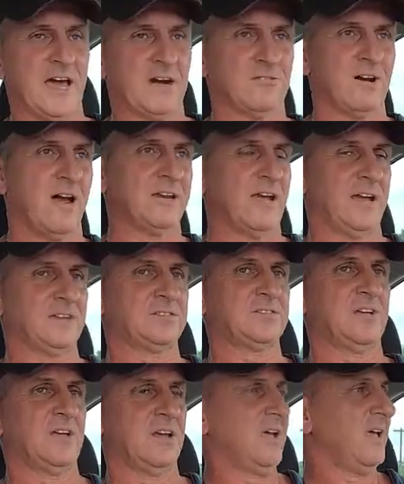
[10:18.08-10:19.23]
the
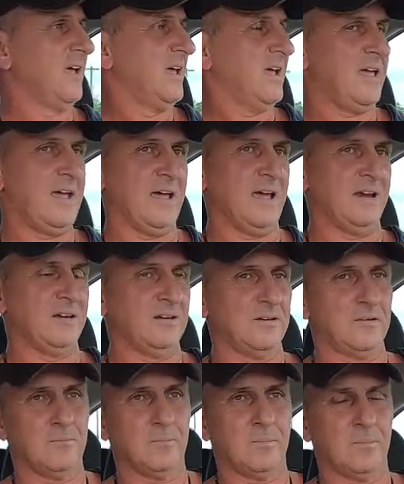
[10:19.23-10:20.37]
Adirondacks. And
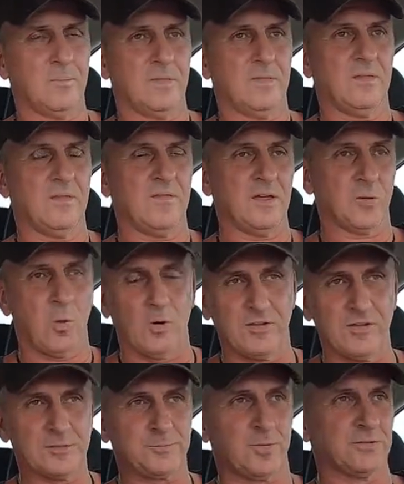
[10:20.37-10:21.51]
they
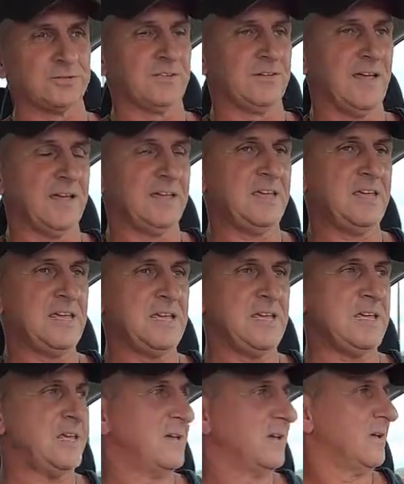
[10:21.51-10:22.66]
quoted this person that
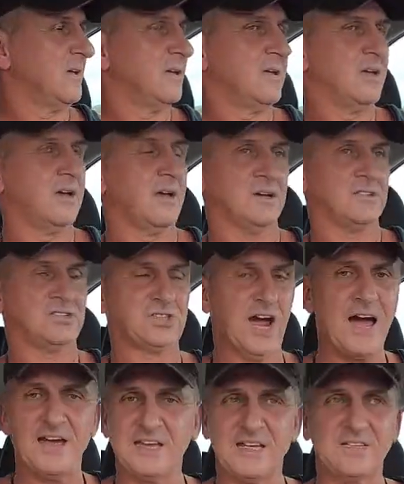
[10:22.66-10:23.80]
he
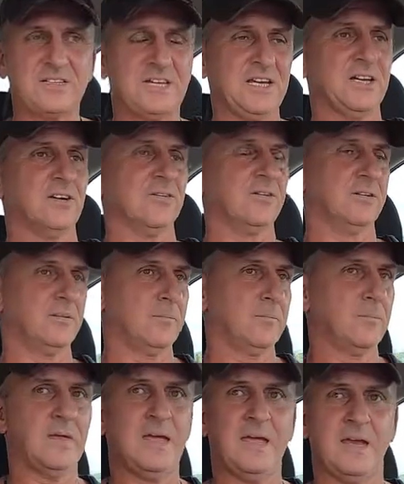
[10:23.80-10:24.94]
shot and killed
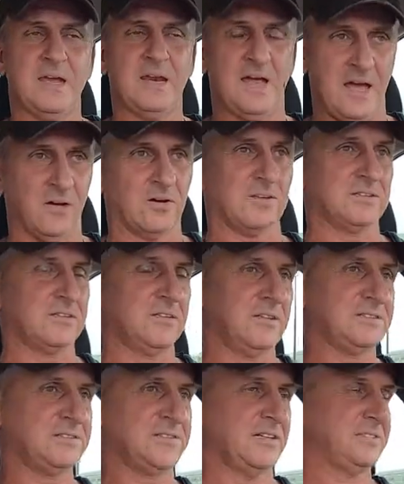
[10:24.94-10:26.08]
an elk,
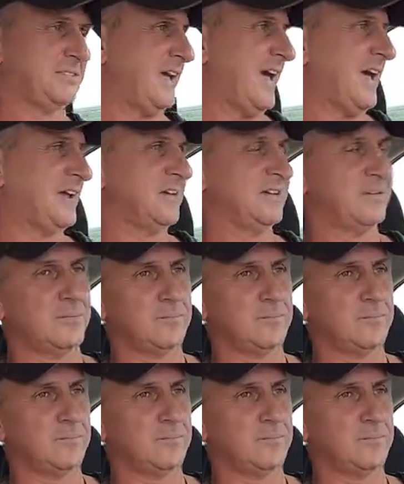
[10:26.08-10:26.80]
a stag.